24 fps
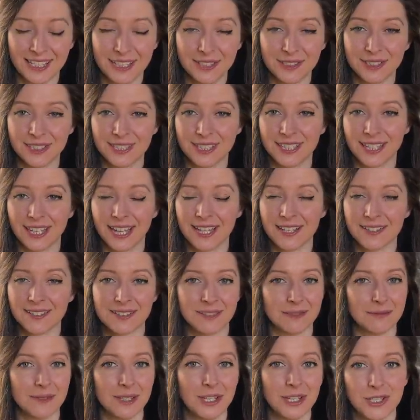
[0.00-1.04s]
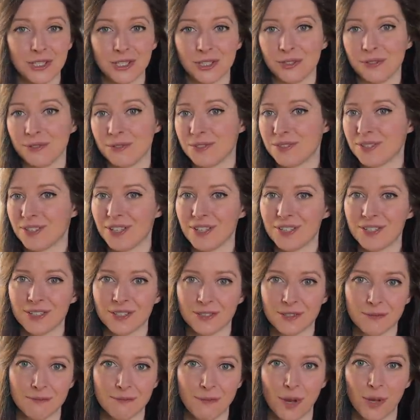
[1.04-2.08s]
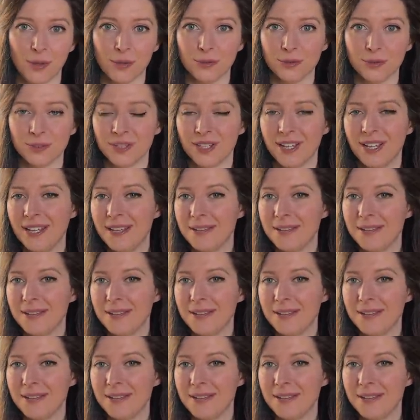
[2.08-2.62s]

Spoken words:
you're going to get some issues such as mold,